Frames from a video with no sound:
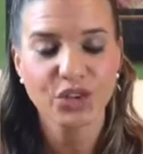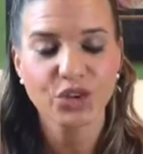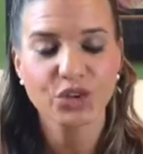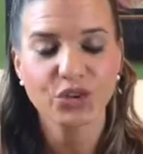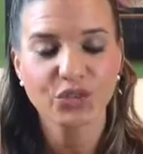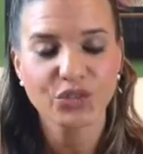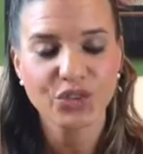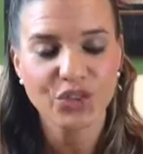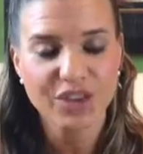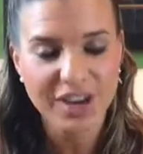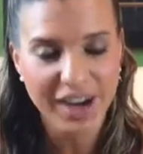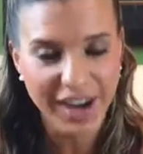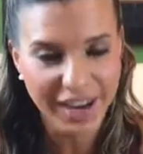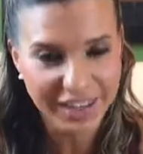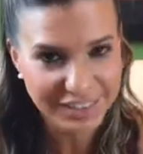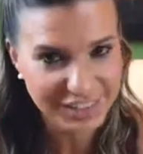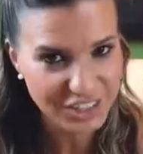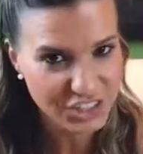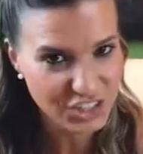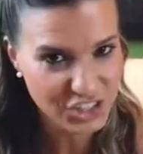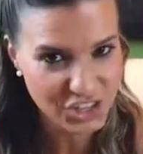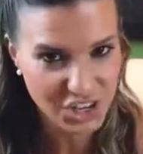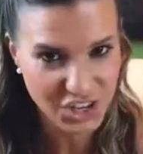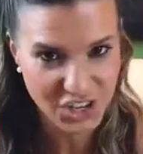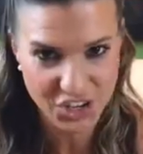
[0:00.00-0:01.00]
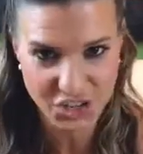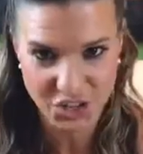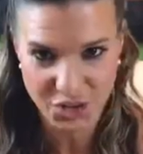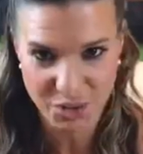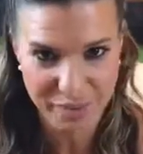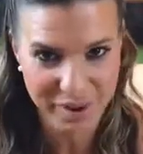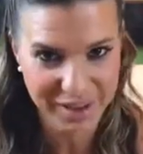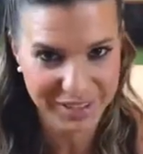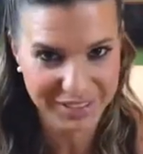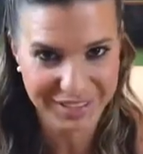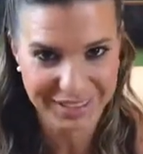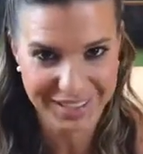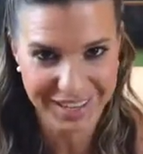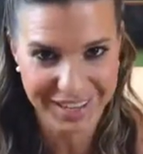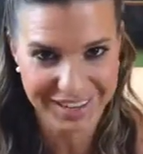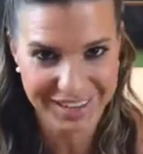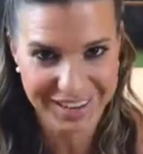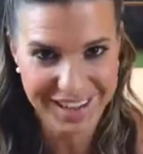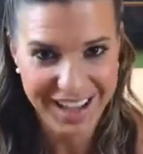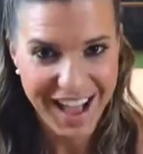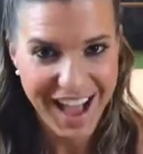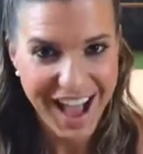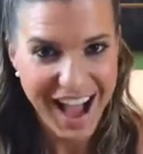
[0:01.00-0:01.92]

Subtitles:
you've got to change your mindset.